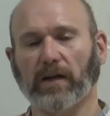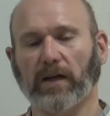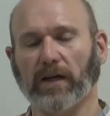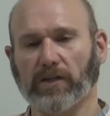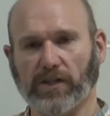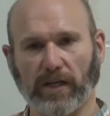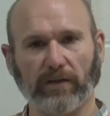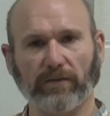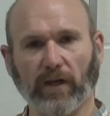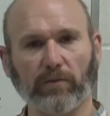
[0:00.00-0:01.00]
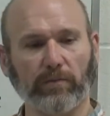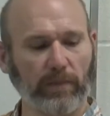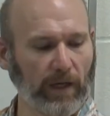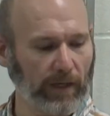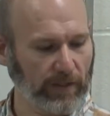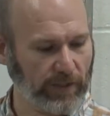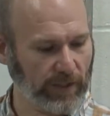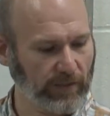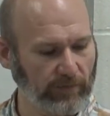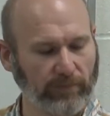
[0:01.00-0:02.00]
a sheet of
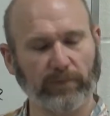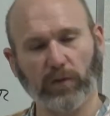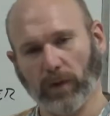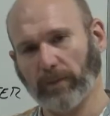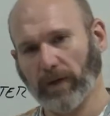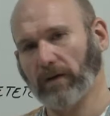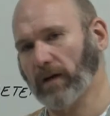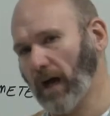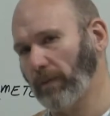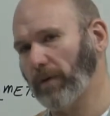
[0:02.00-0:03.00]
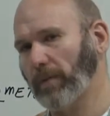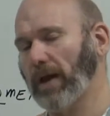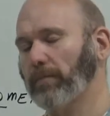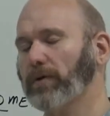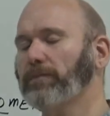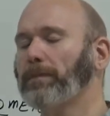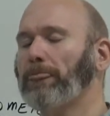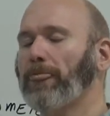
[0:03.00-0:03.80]
20-pound copy paper